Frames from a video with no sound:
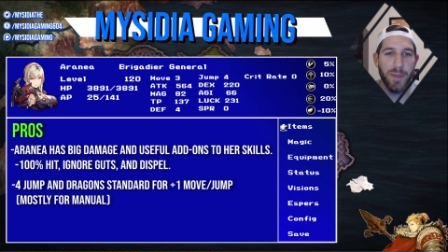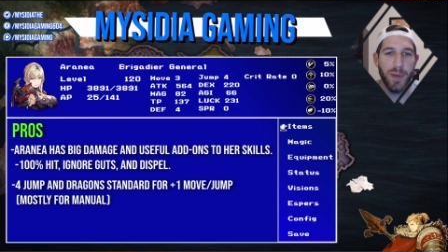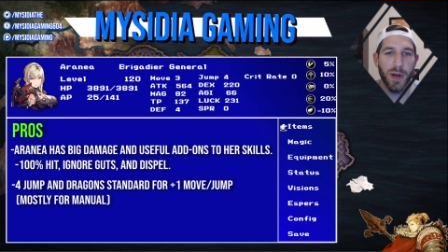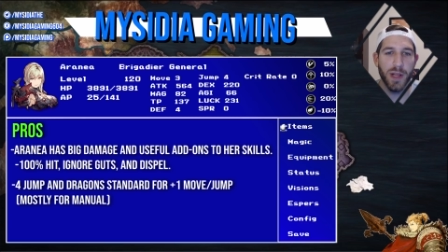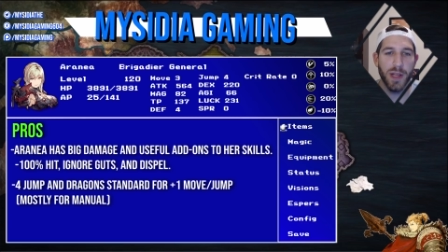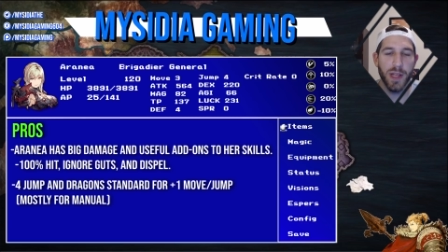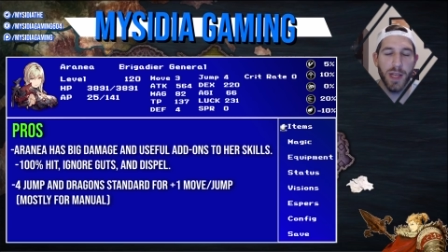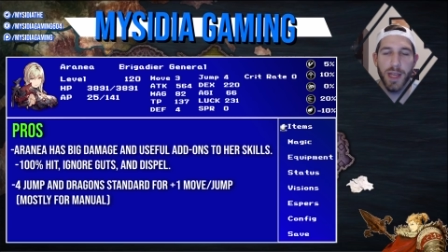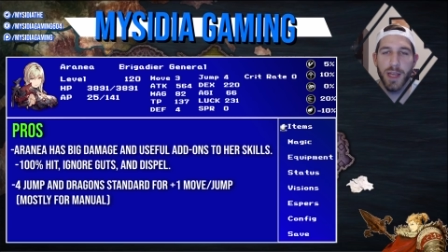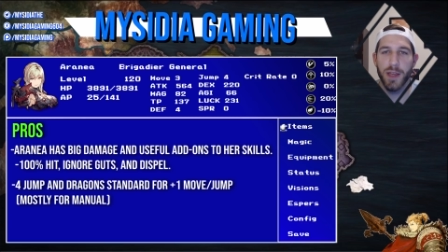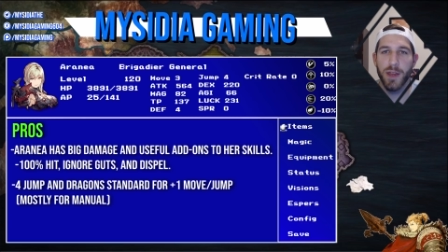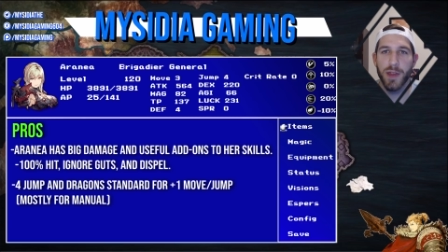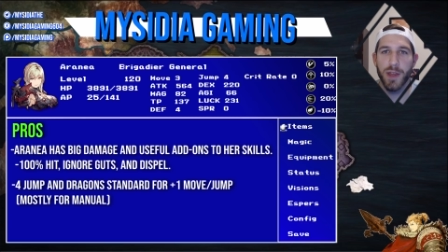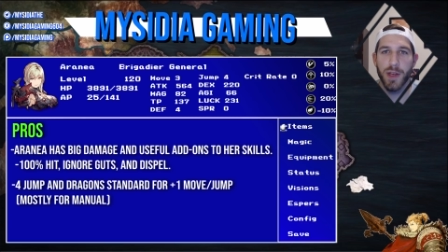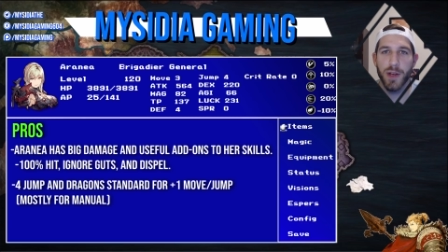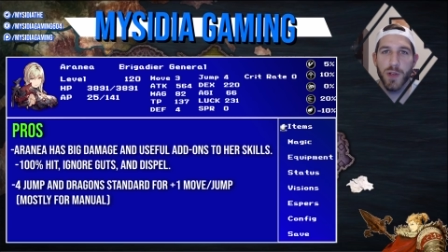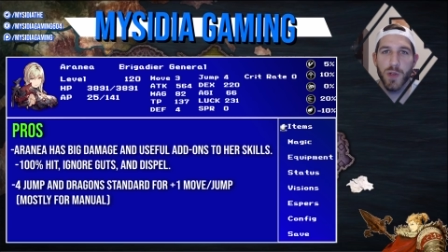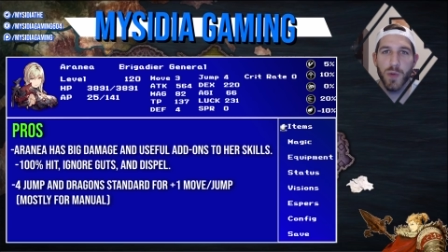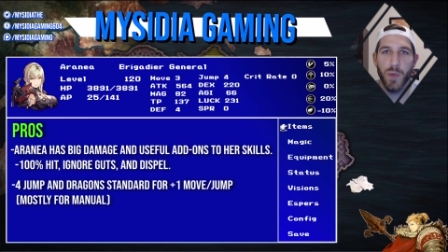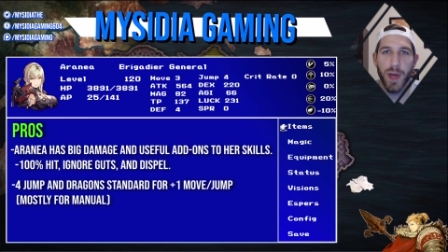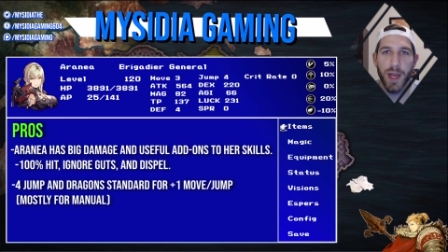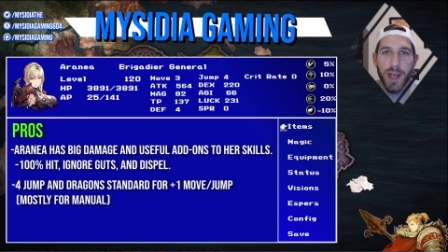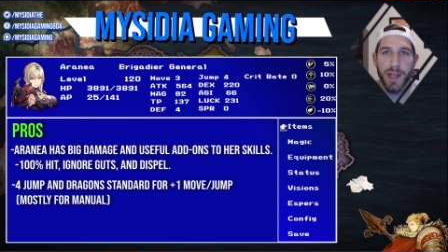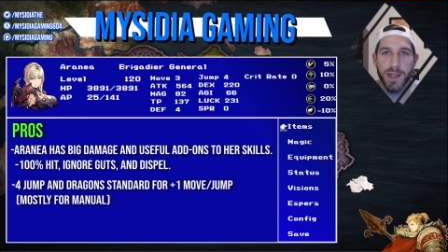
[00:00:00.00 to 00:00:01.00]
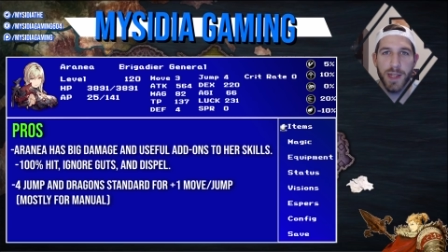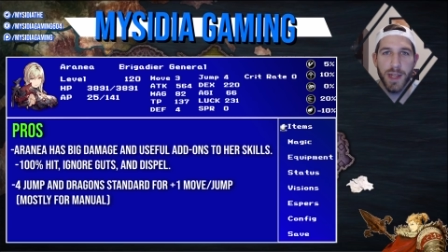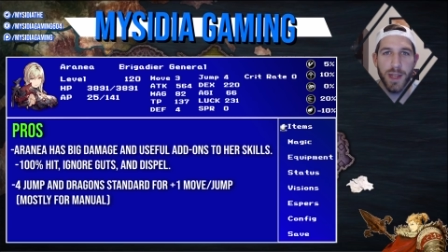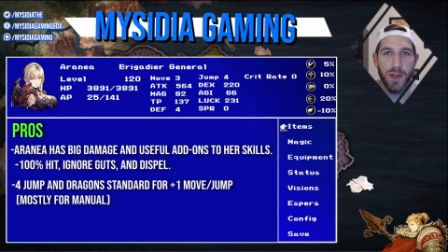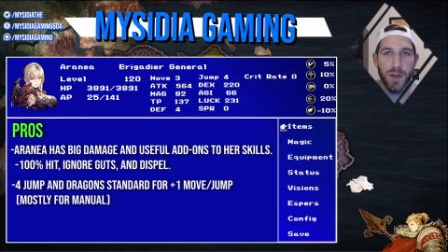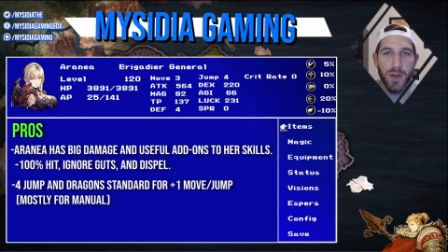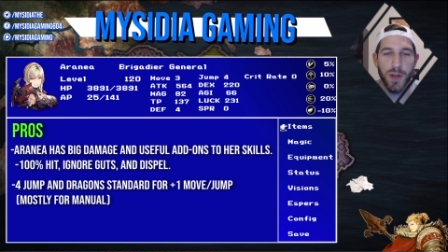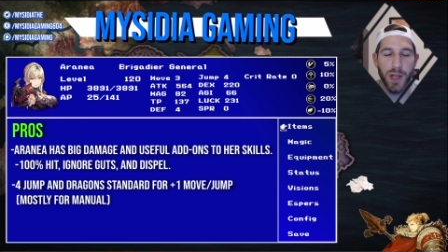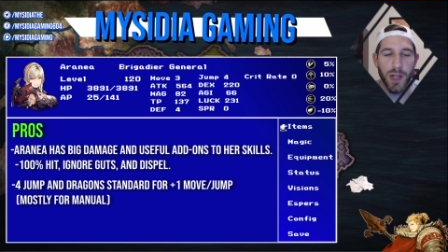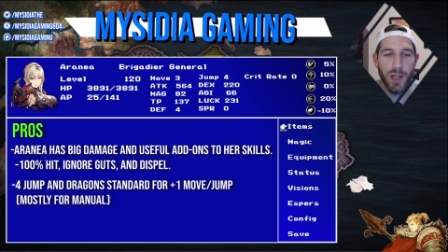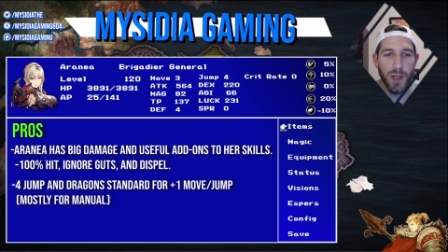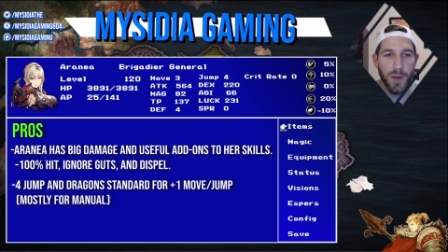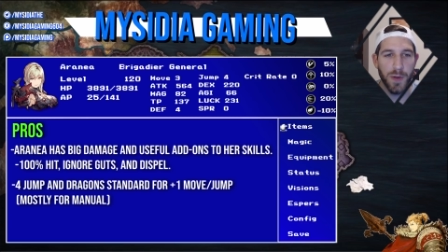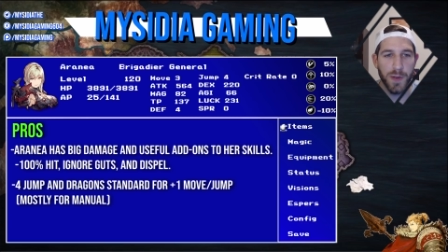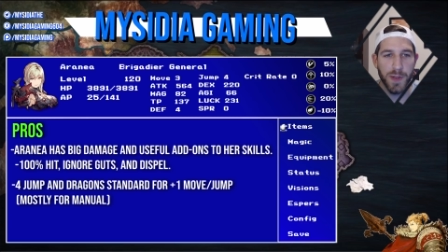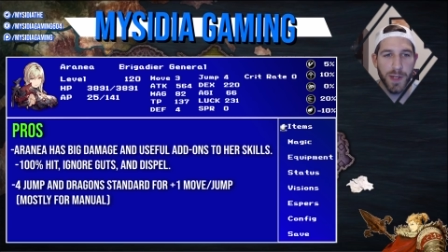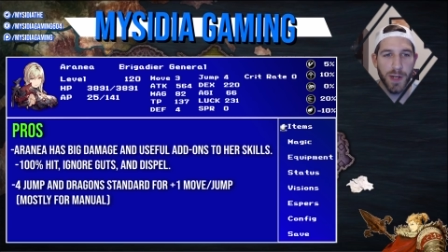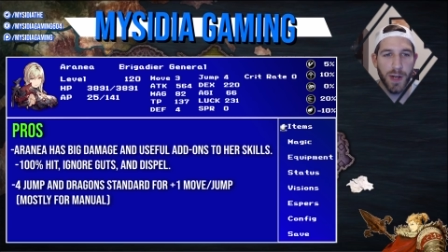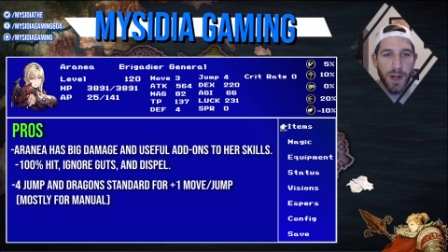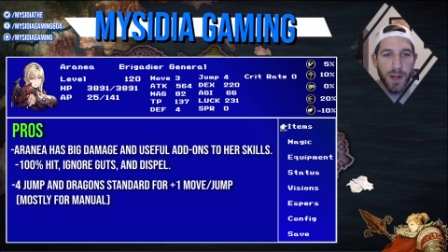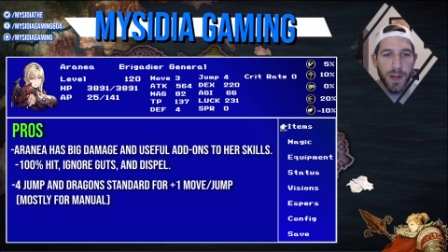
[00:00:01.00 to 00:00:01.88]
but there's ways that you can use it